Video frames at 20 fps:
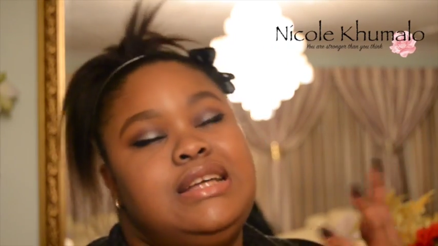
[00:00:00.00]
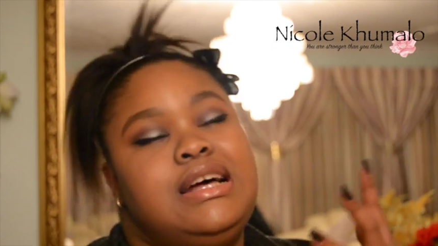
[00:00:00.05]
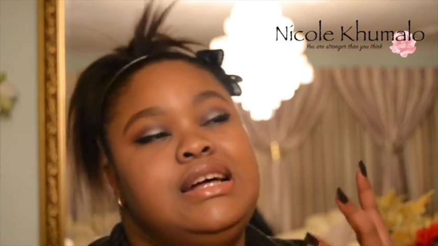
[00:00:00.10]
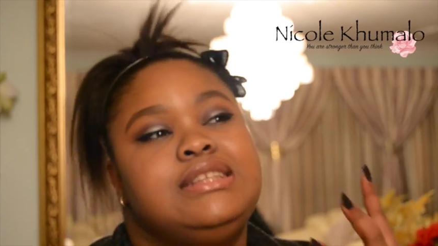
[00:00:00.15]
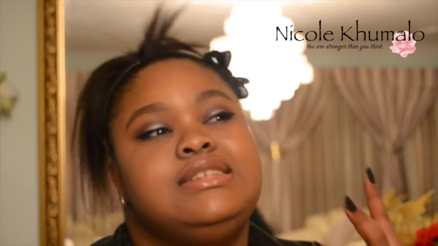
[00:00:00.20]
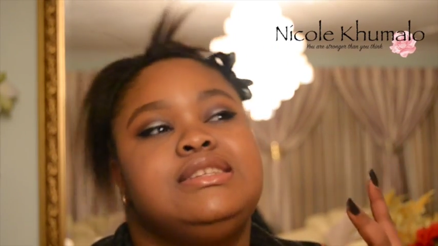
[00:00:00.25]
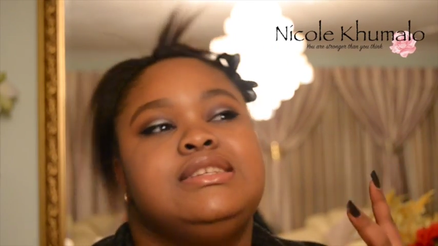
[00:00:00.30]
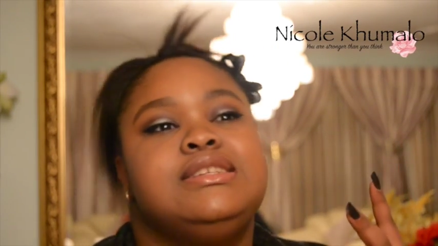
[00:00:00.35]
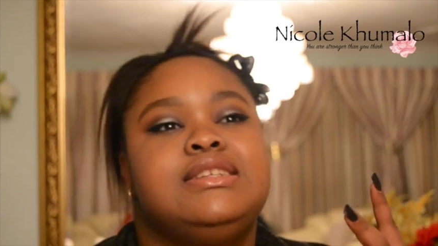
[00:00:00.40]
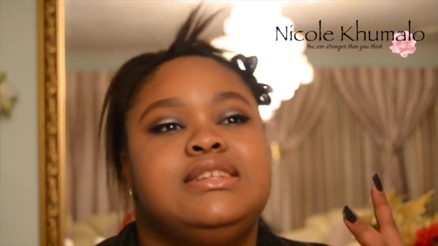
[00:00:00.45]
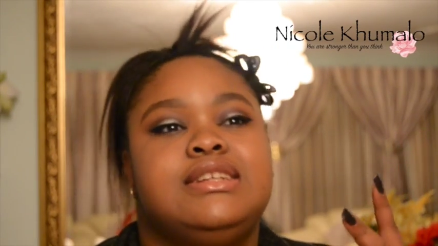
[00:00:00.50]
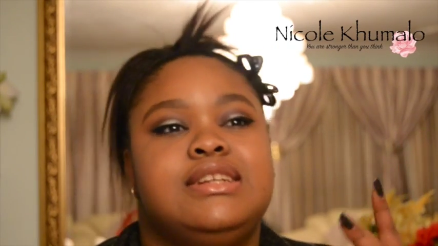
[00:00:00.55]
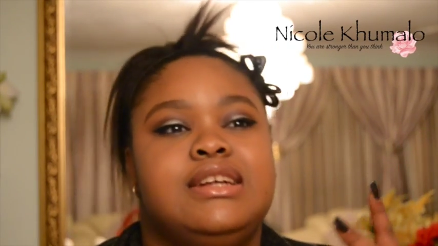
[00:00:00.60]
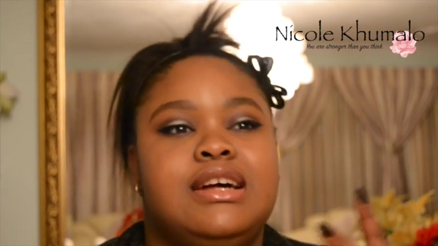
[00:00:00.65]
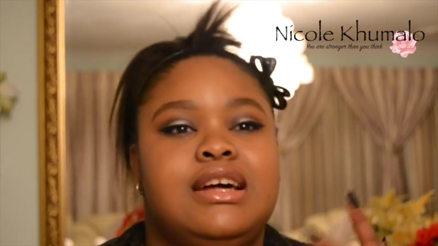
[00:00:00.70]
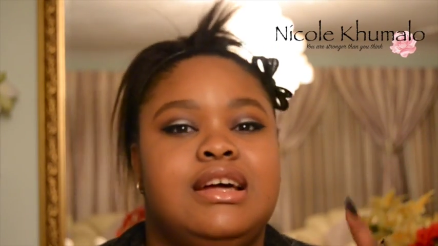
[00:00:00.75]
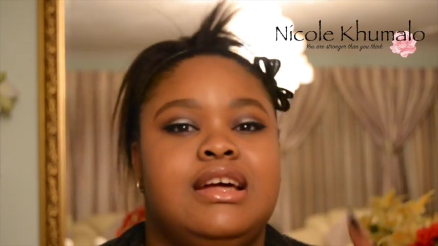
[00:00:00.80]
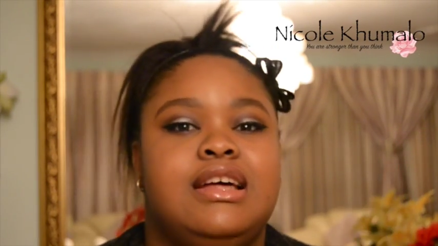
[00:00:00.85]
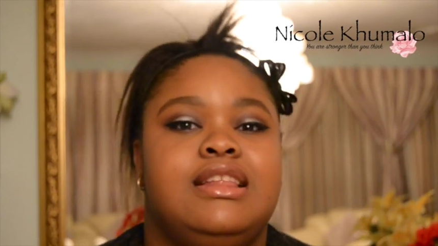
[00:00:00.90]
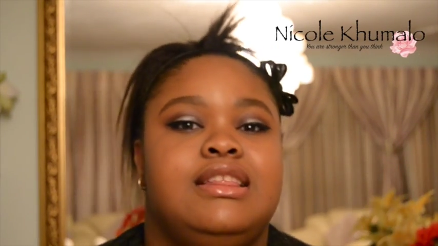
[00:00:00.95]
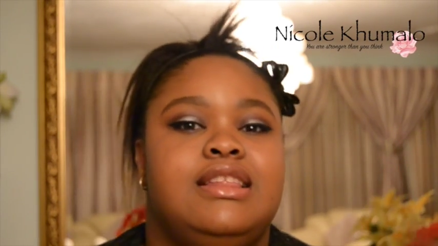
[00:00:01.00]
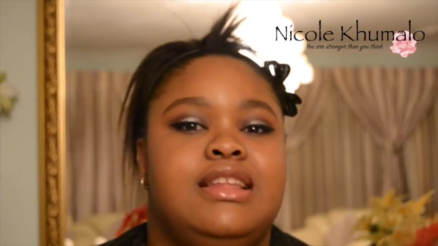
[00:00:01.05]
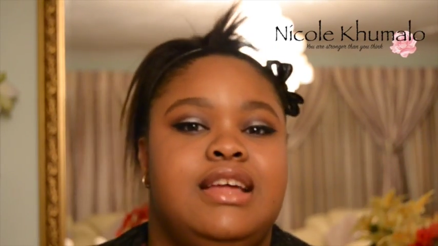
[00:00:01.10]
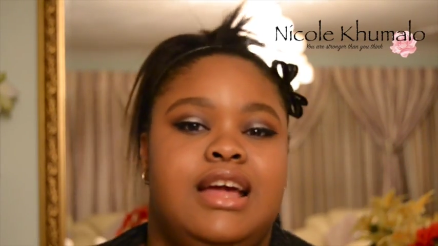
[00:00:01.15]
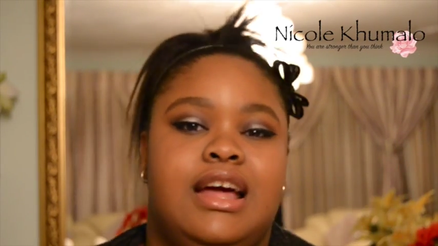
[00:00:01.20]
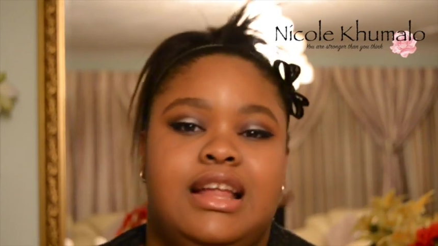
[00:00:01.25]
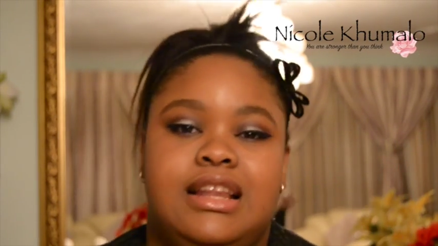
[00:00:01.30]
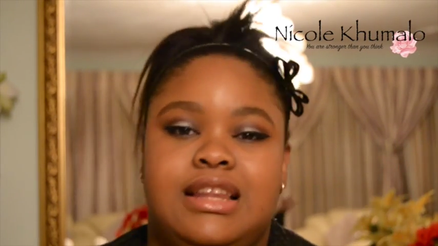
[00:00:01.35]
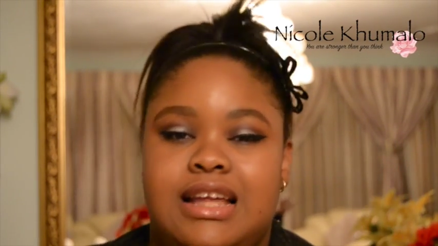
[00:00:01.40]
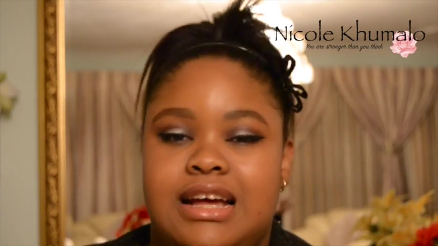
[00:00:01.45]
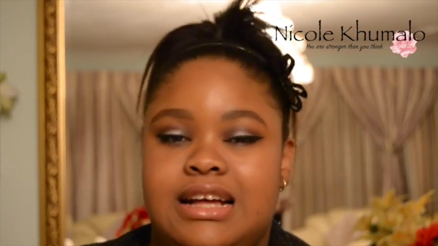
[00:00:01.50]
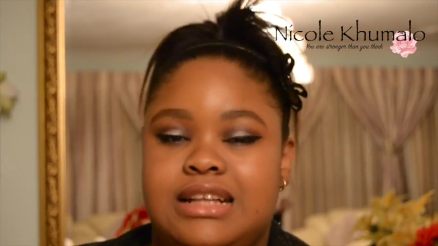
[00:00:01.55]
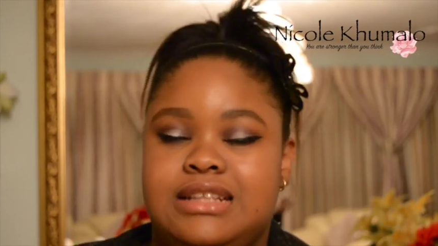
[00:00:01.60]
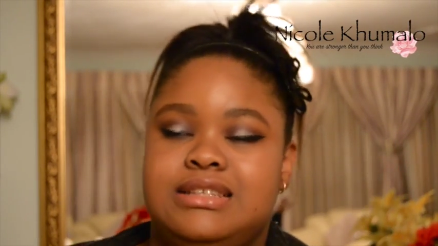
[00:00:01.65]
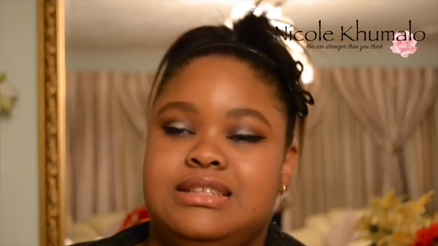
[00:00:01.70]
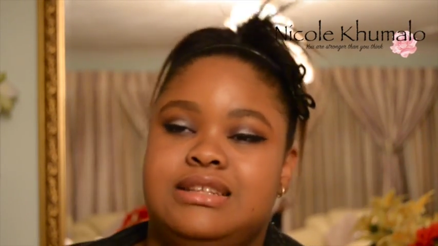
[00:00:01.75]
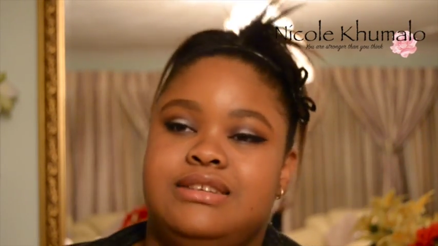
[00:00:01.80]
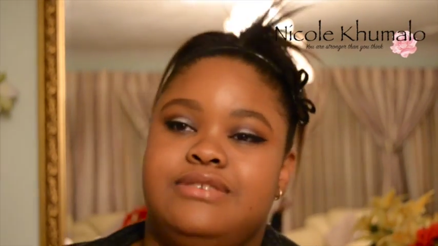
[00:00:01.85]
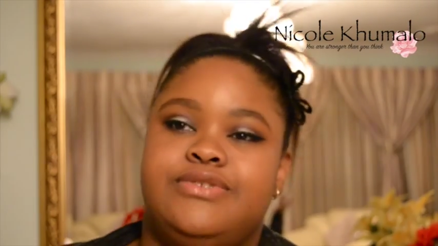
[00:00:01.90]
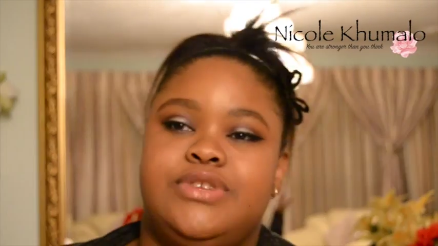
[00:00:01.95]
out to dinner and they had
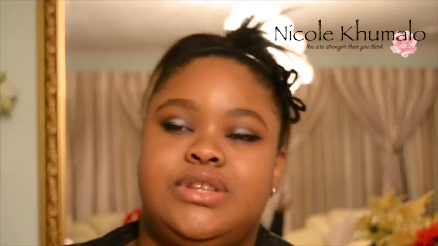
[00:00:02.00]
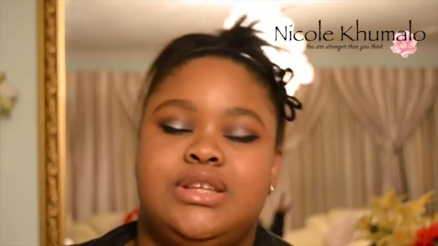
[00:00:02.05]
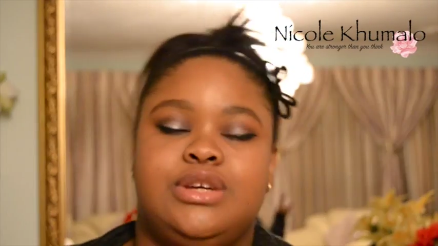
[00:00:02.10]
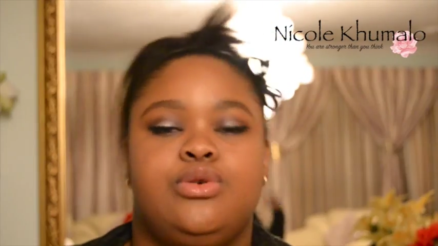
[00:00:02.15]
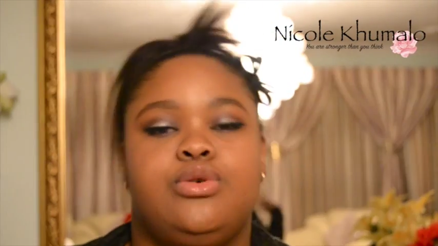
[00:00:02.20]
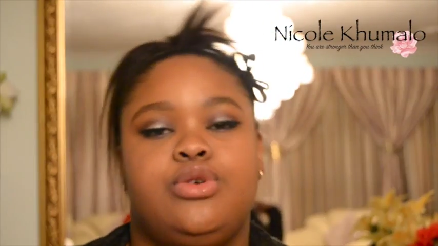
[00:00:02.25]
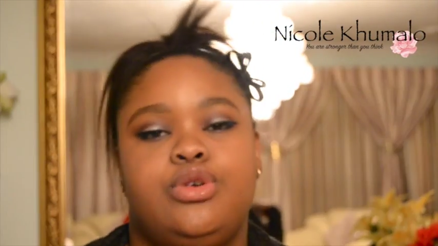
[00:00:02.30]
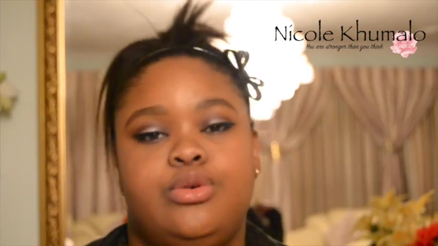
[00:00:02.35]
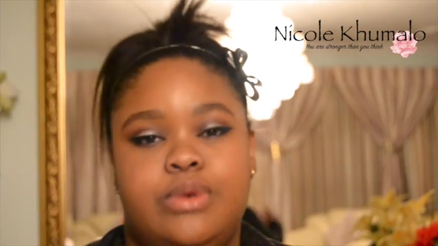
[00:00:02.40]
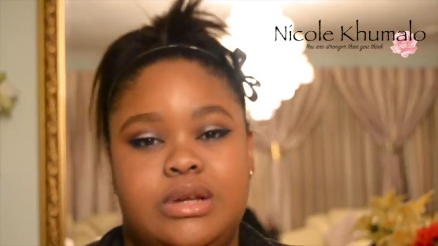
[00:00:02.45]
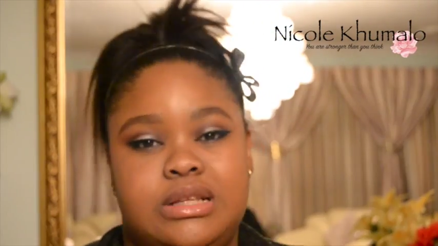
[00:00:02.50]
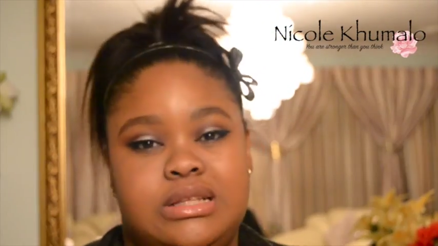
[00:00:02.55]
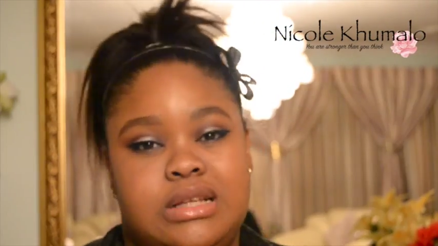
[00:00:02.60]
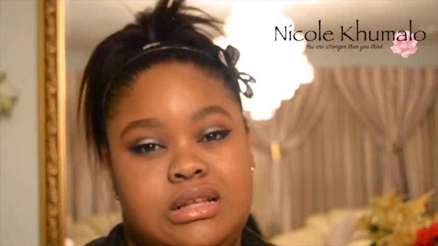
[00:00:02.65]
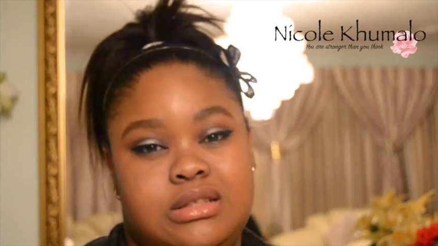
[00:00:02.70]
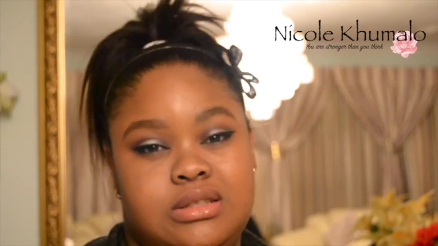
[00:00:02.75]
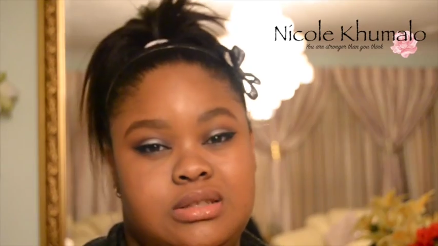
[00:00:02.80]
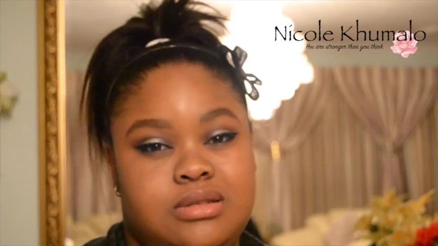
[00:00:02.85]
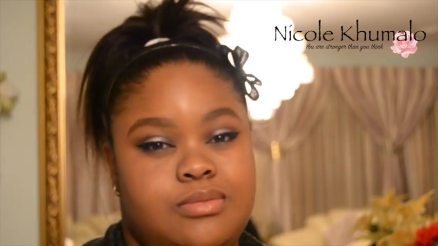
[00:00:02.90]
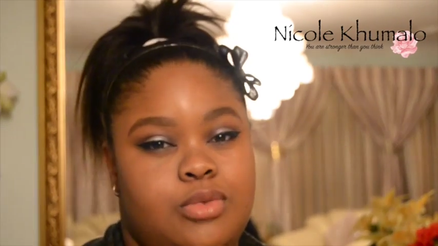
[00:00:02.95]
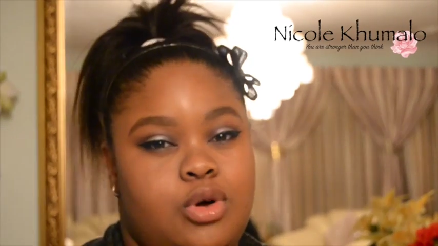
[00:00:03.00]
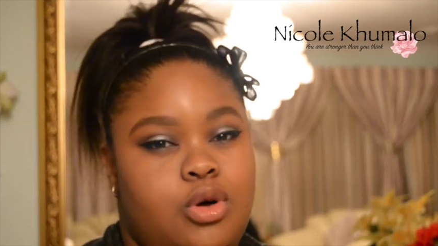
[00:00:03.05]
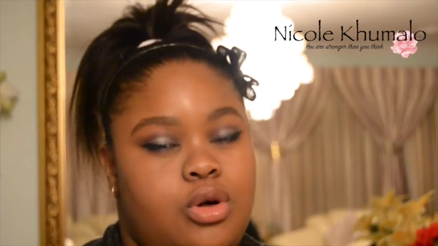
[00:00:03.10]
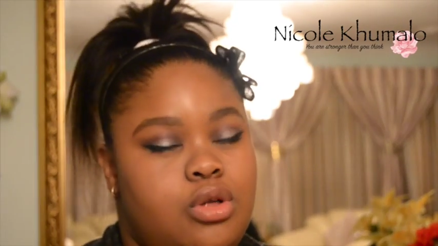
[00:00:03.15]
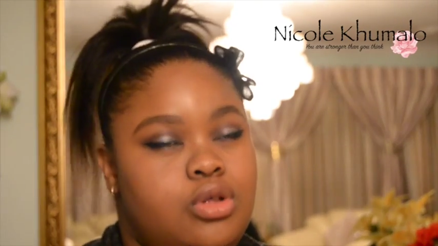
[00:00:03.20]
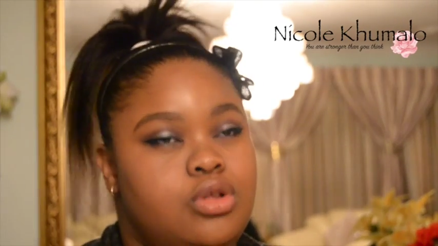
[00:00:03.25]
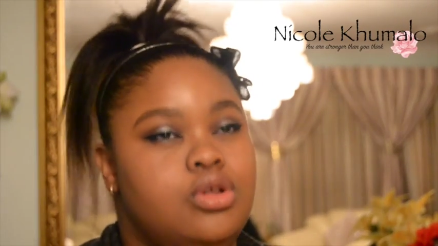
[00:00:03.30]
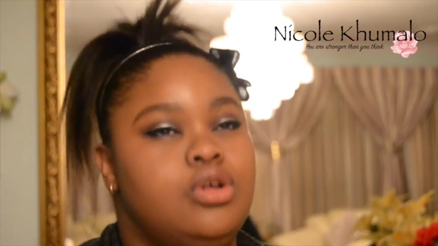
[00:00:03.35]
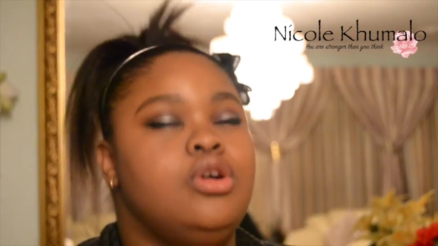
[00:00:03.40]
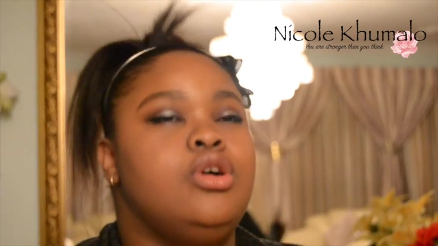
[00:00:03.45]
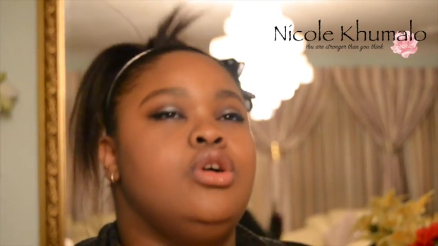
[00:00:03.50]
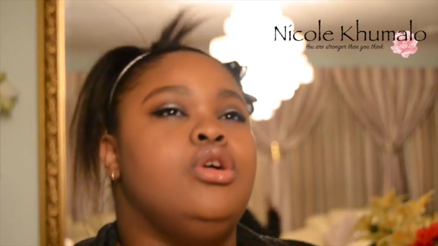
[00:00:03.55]
lights and everything, or you went out to the mall,